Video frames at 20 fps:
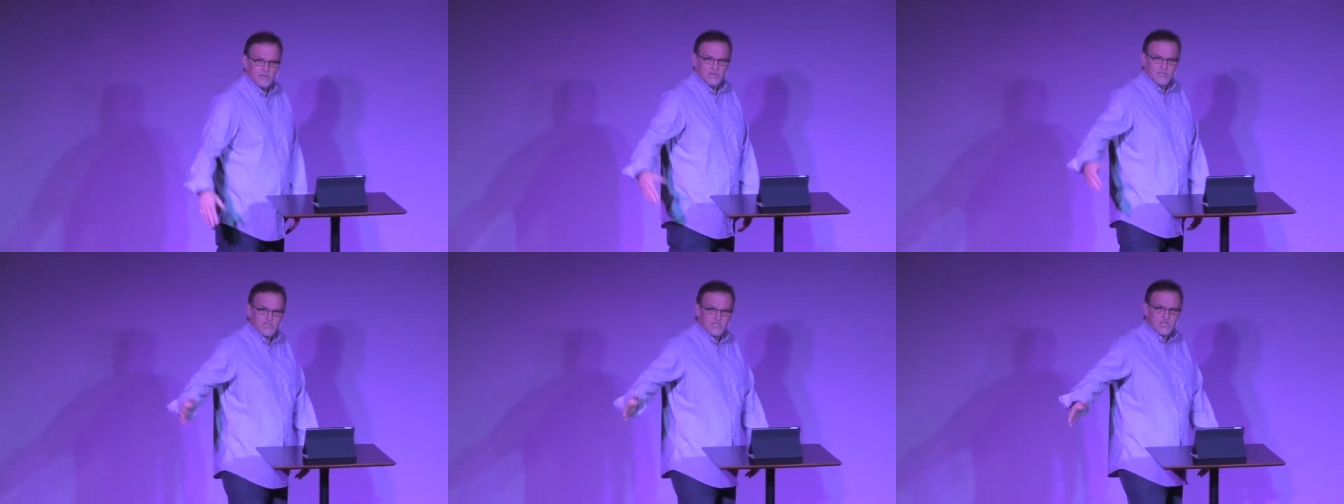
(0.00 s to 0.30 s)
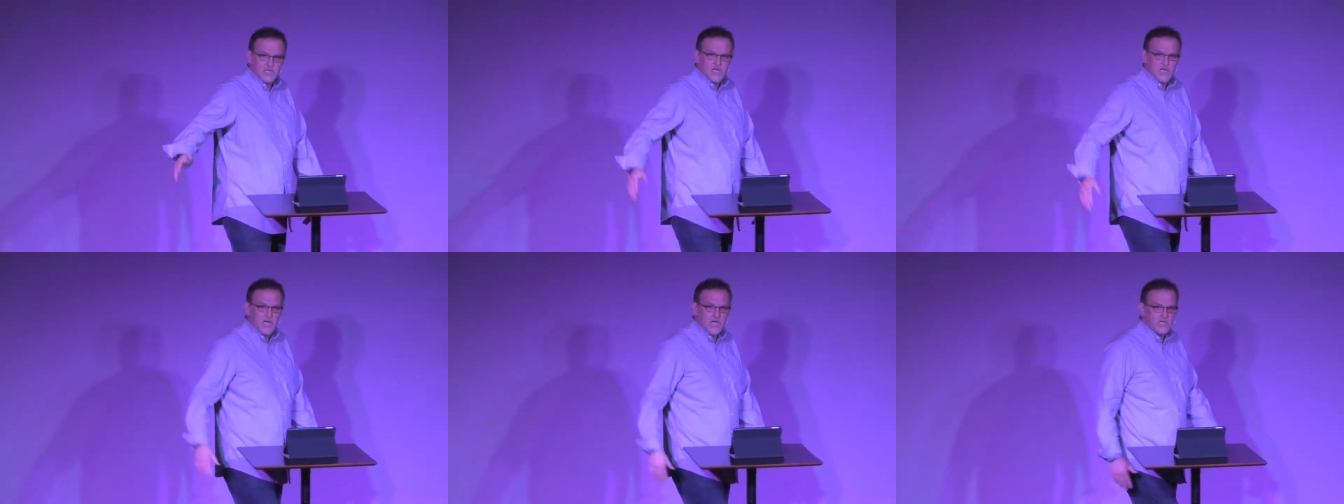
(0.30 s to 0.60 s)

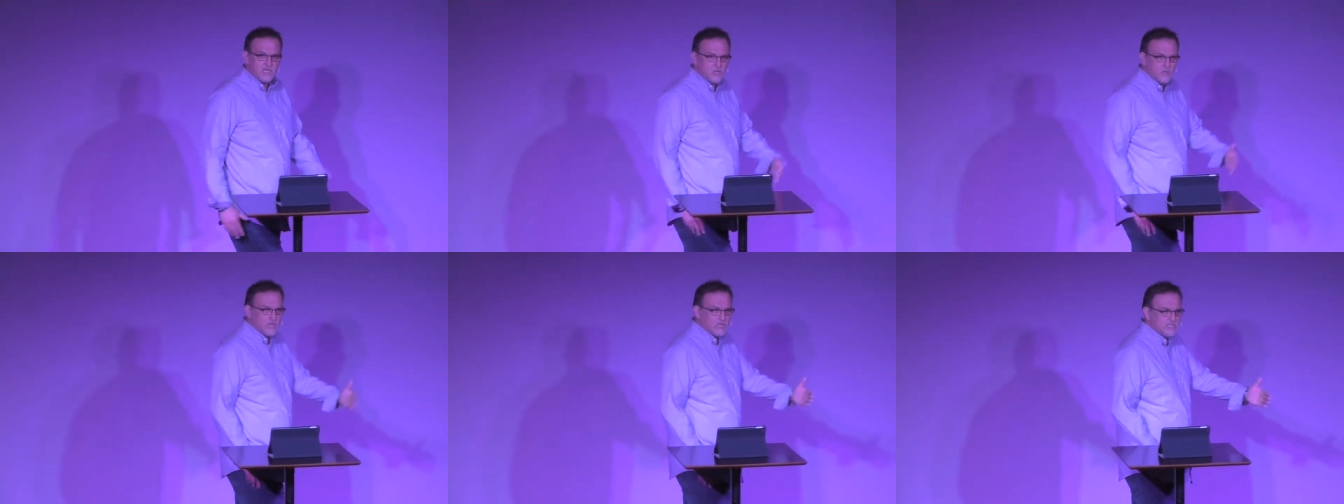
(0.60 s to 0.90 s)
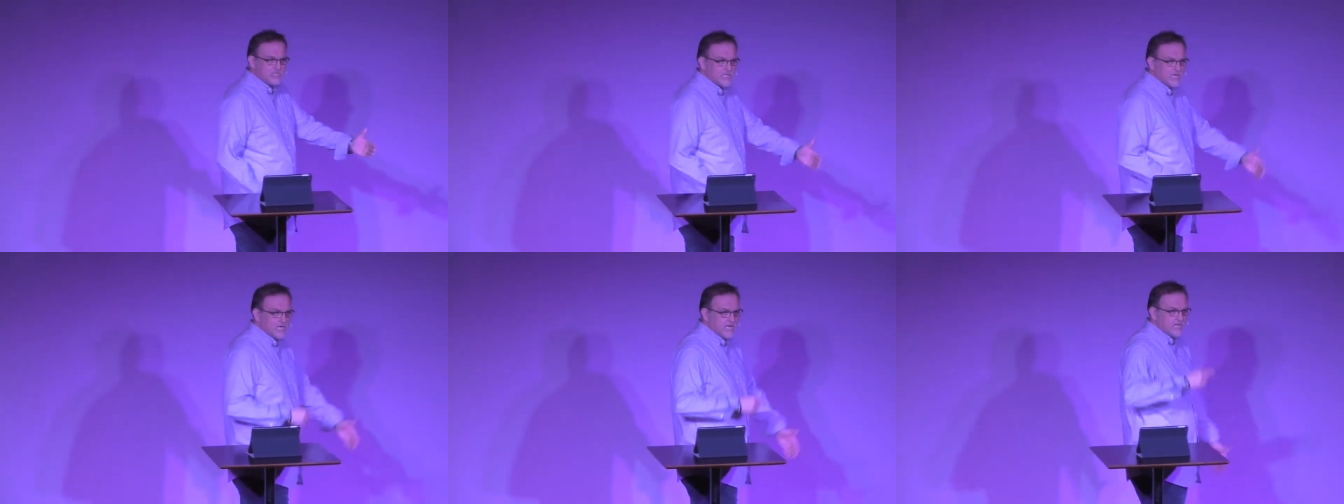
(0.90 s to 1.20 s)
Listen to God, do what
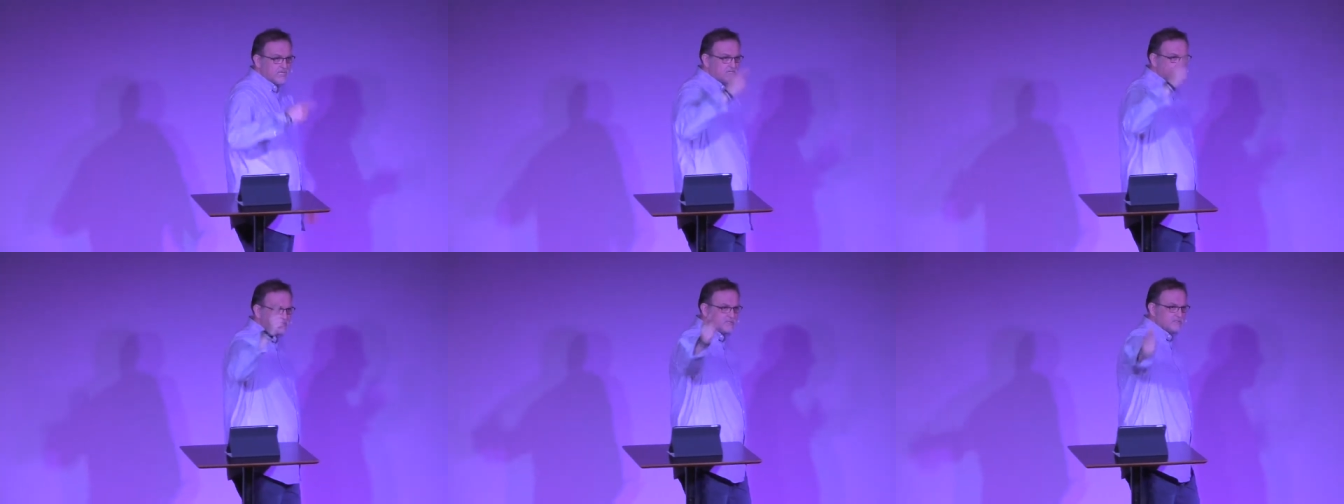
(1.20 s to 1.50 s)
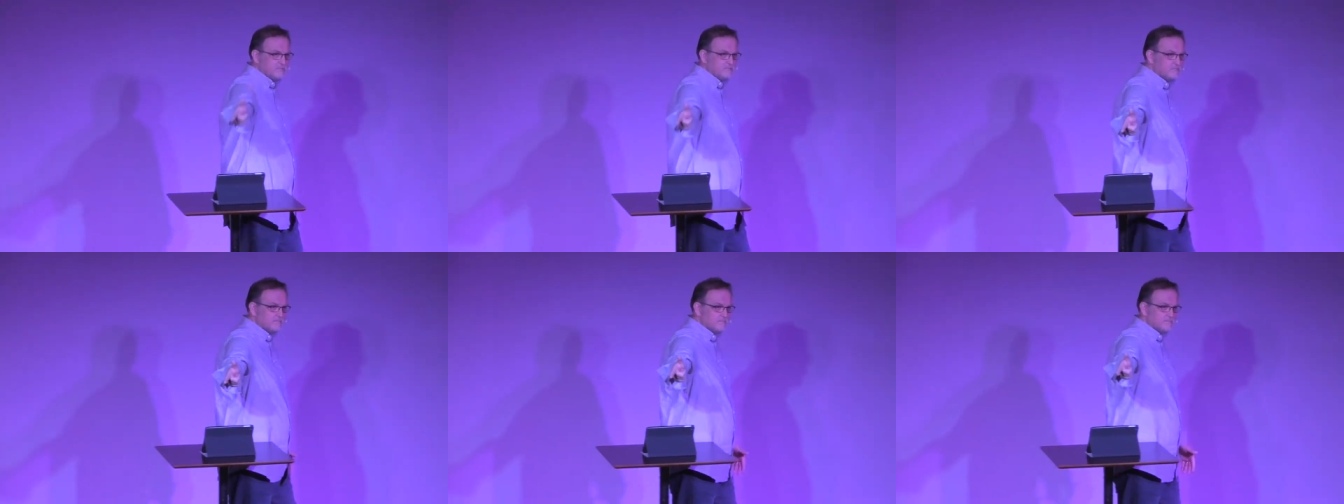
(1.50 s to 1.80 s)
He
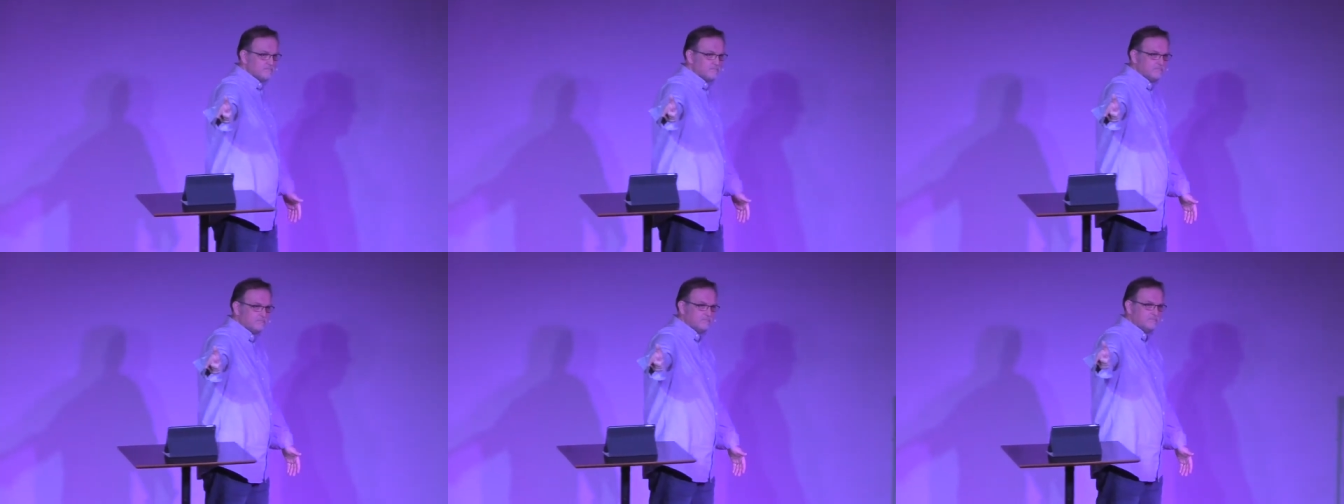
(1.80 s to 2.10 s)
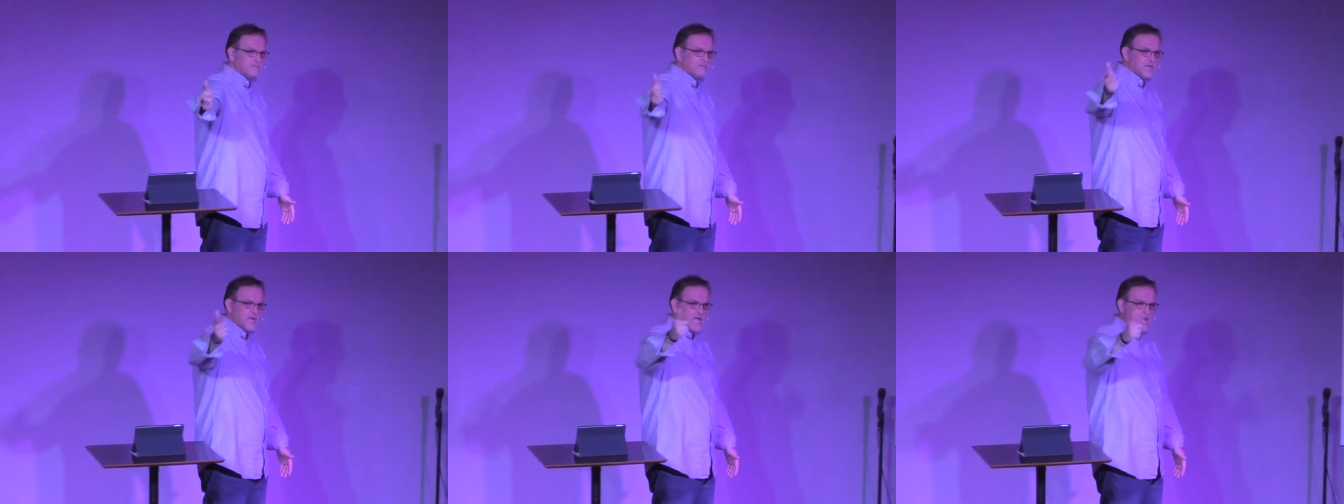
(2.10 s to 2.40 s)
says
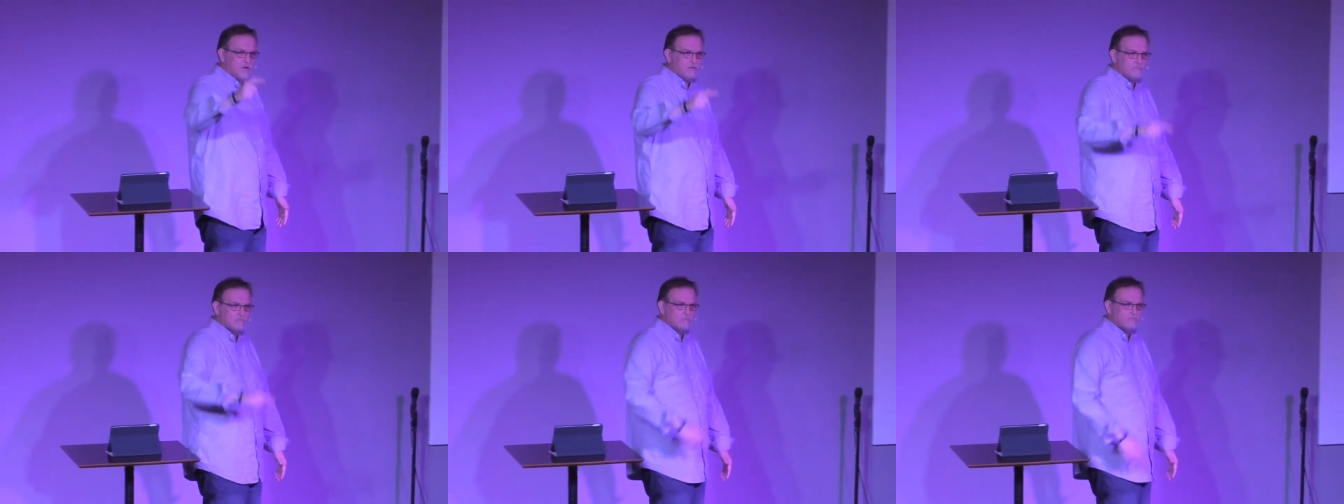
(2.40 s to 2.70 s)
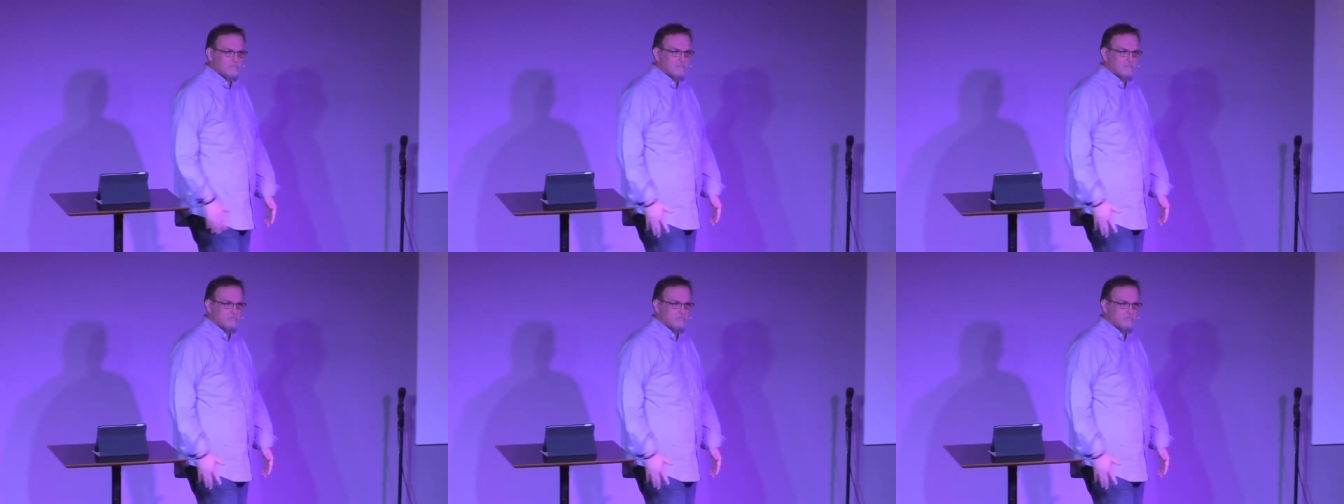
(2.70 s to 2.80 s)
now. now.